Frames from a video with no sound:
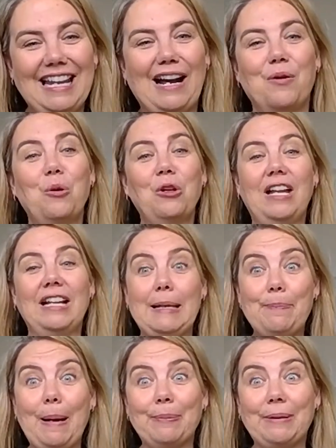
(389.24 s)
Yeah, we're like,
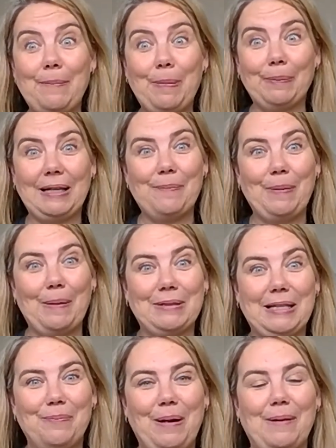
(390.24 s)
keep up.
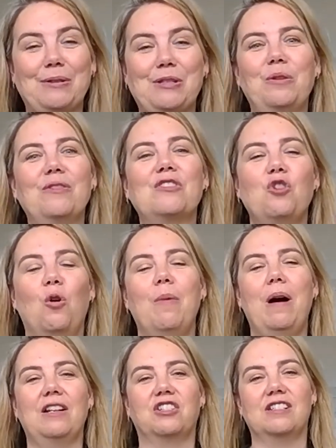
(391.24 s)
Yeah. So
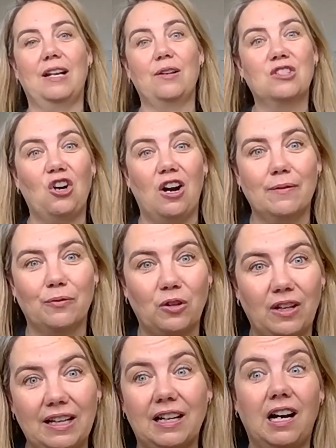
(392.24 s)
much, because I was gone
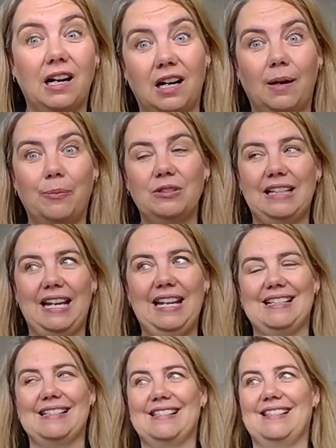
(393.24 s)
for like a couple
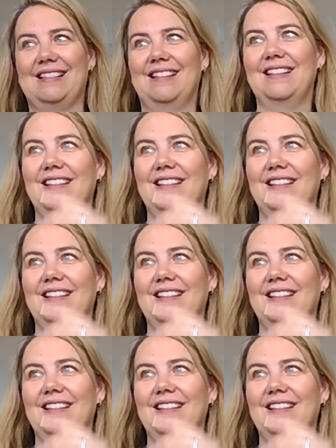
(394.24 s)
days.